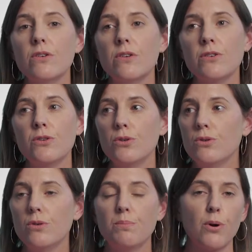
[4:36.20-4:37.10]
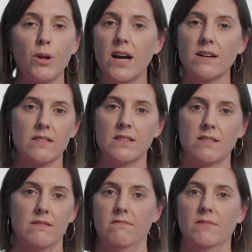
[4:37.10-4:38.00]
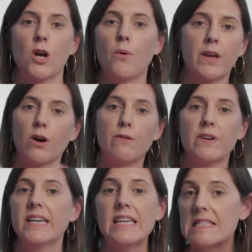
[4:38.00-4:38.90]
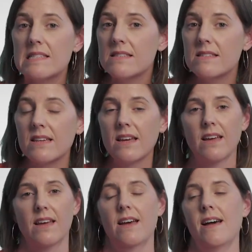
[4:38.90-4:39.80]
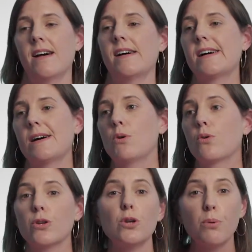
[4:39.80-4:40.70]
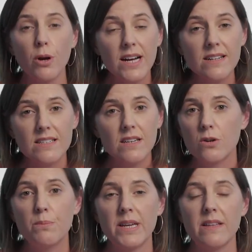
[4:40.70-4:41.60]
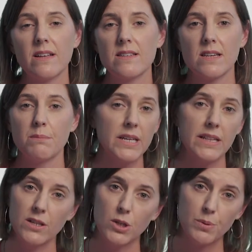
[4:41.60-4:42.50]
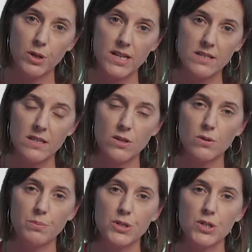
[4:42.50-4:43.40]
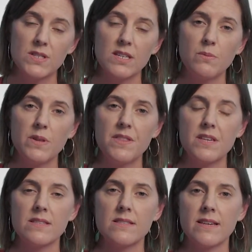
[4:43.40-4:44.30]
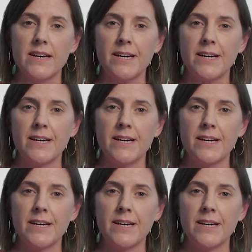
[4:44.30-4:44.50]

new product going over east, or a new product. It could be that it's a completely new product that you're producing with this